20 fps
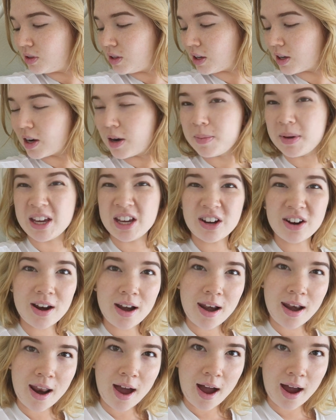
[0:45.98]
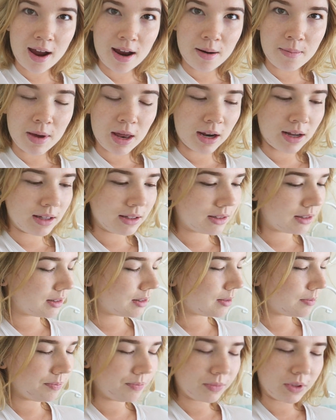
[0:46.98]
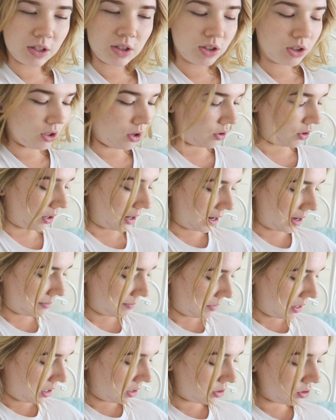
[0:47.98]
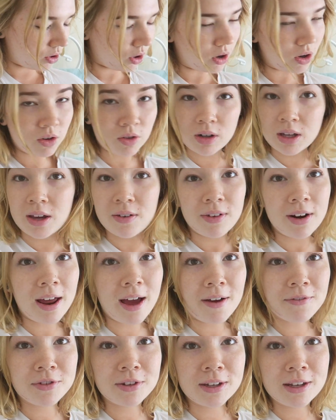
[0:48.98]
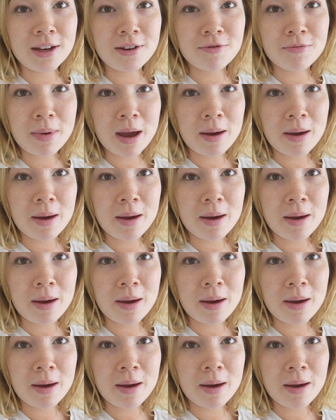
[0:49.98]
they're gonna be here in 9 minutes. It's so great. Don't even have to leave